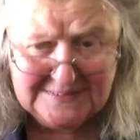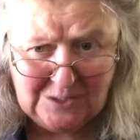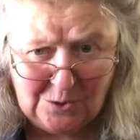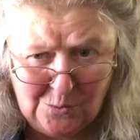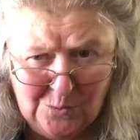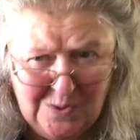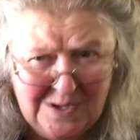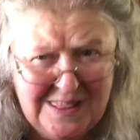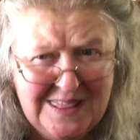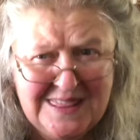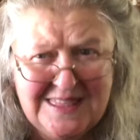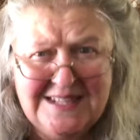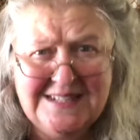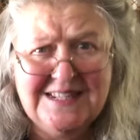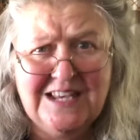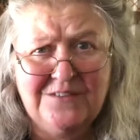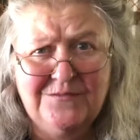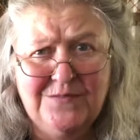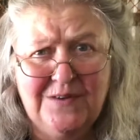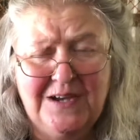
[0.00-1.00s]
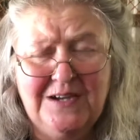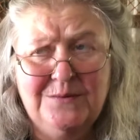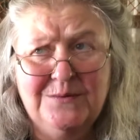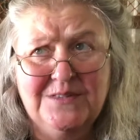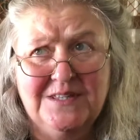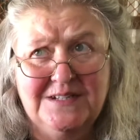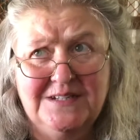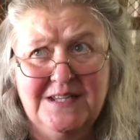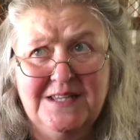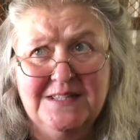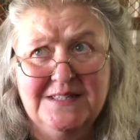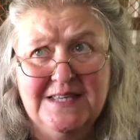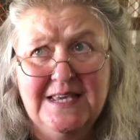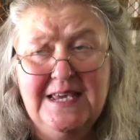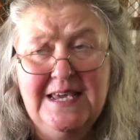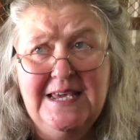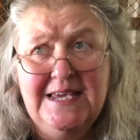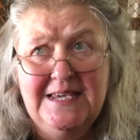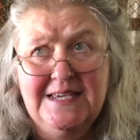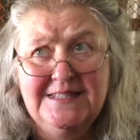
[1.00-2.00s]
One of the things I find with adults
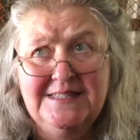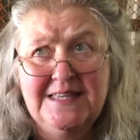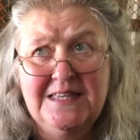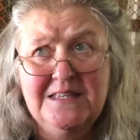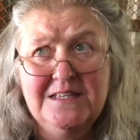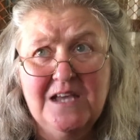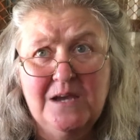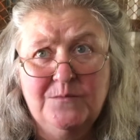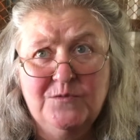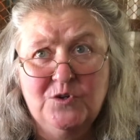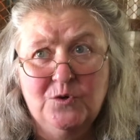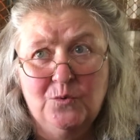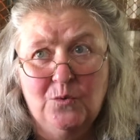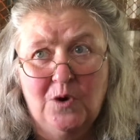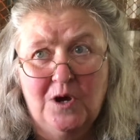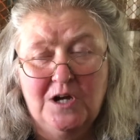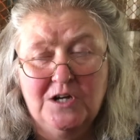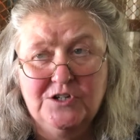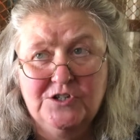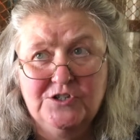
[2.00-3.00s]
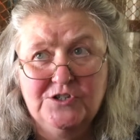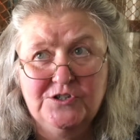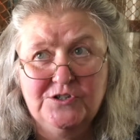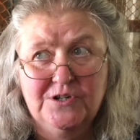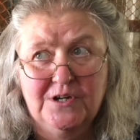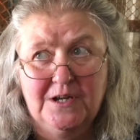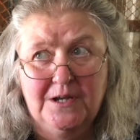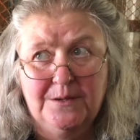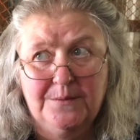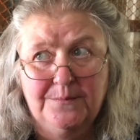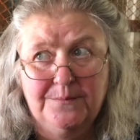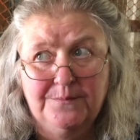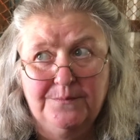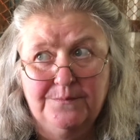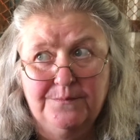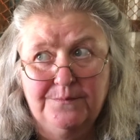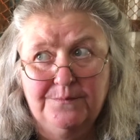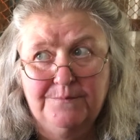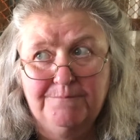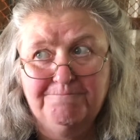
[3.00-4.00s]
is they'll come to watch
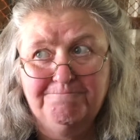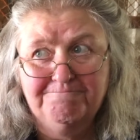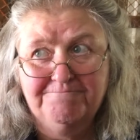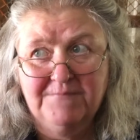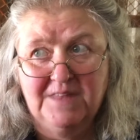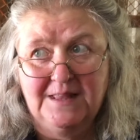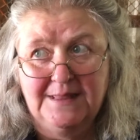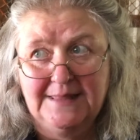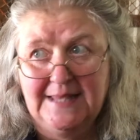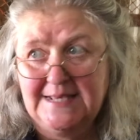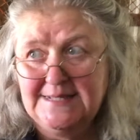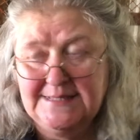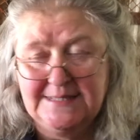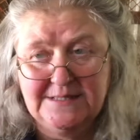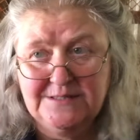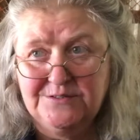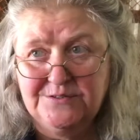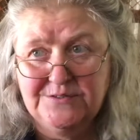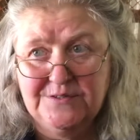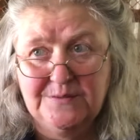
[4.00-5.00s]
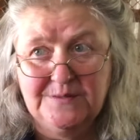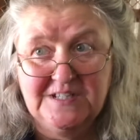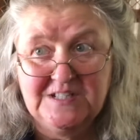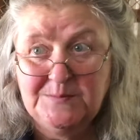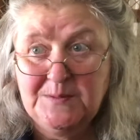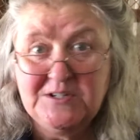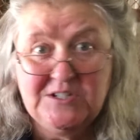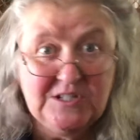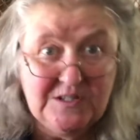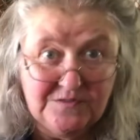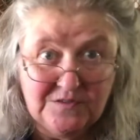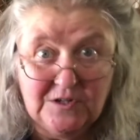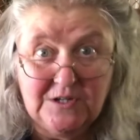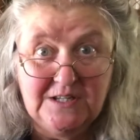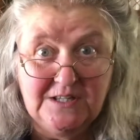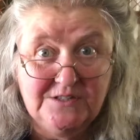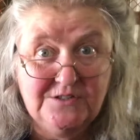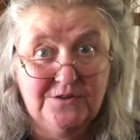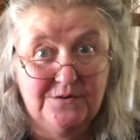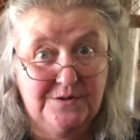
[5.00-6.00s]
lessons or something, especially if their
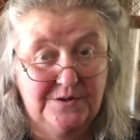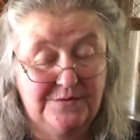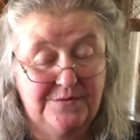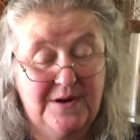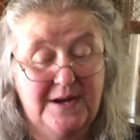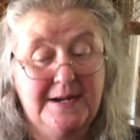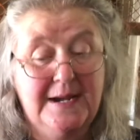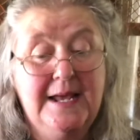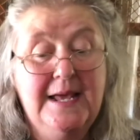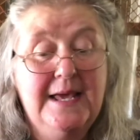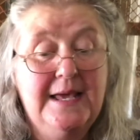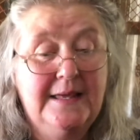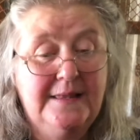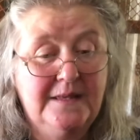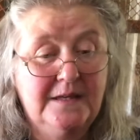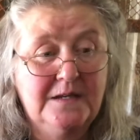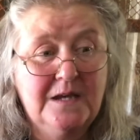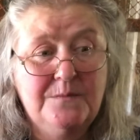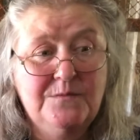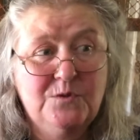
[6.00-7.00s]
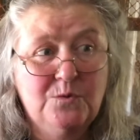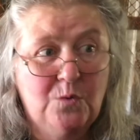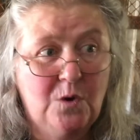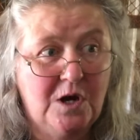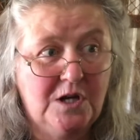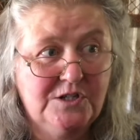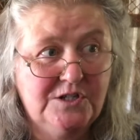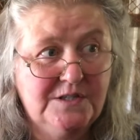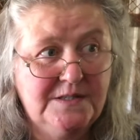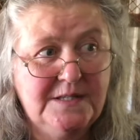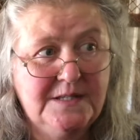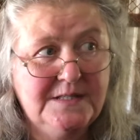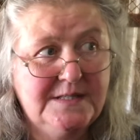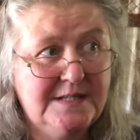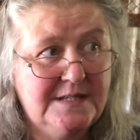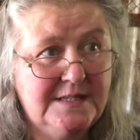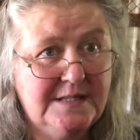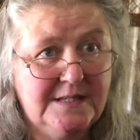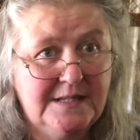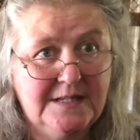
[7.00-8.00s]
kids already ride. And they'll come to watch and they'll
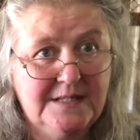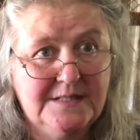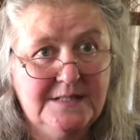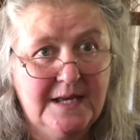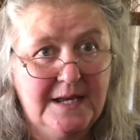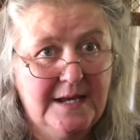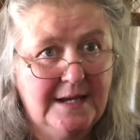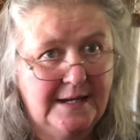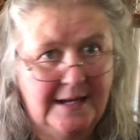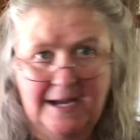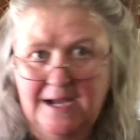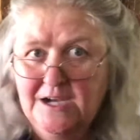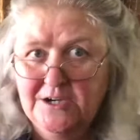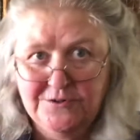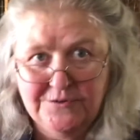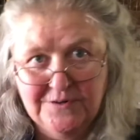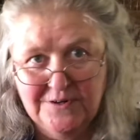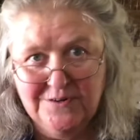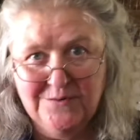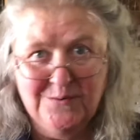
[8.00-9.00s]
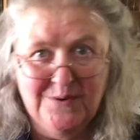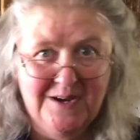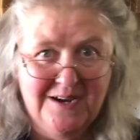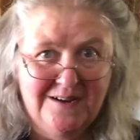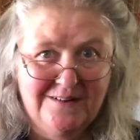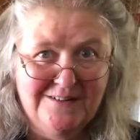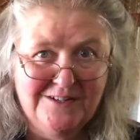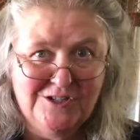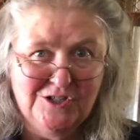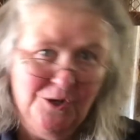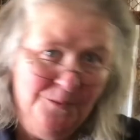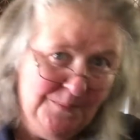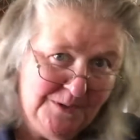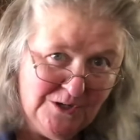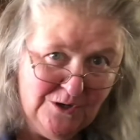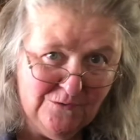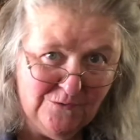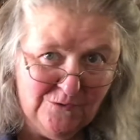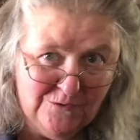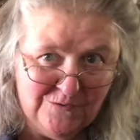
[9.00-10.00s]
see the kids cantering around and
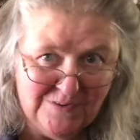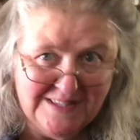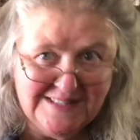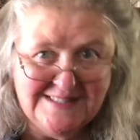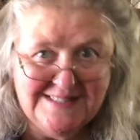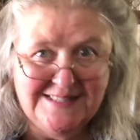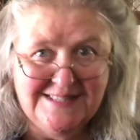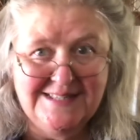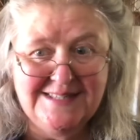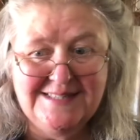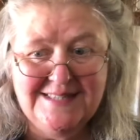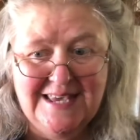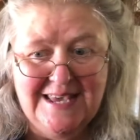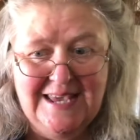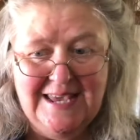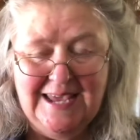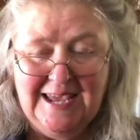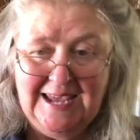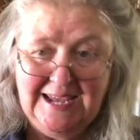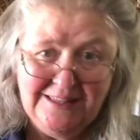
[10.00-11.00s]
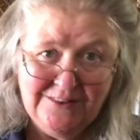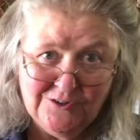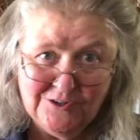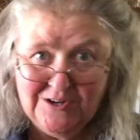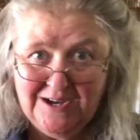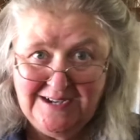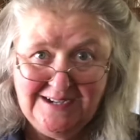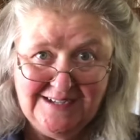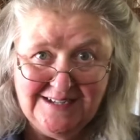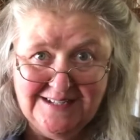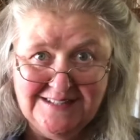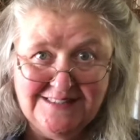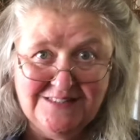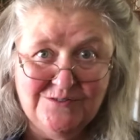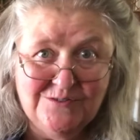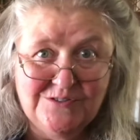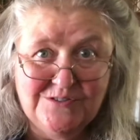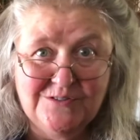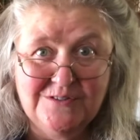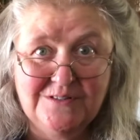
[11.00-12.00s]
jumping over fences, and they're kind of like
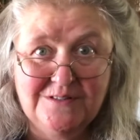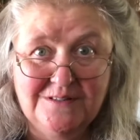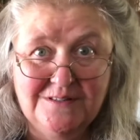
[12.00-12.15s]
those.